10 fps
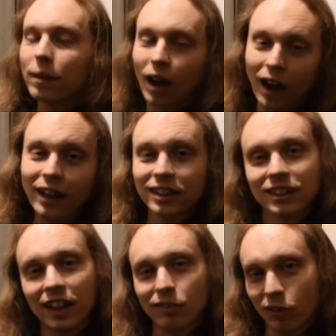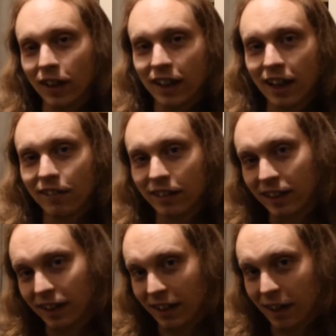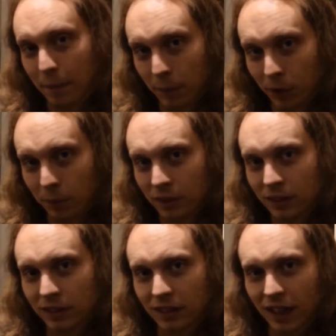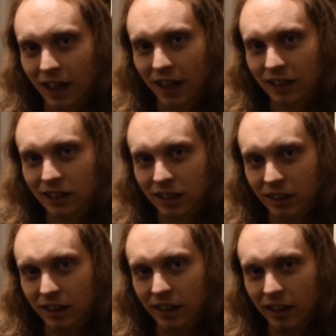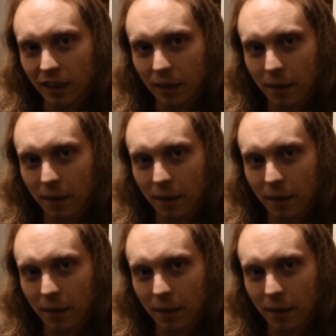I decided right there and then, in that moment, to hatch the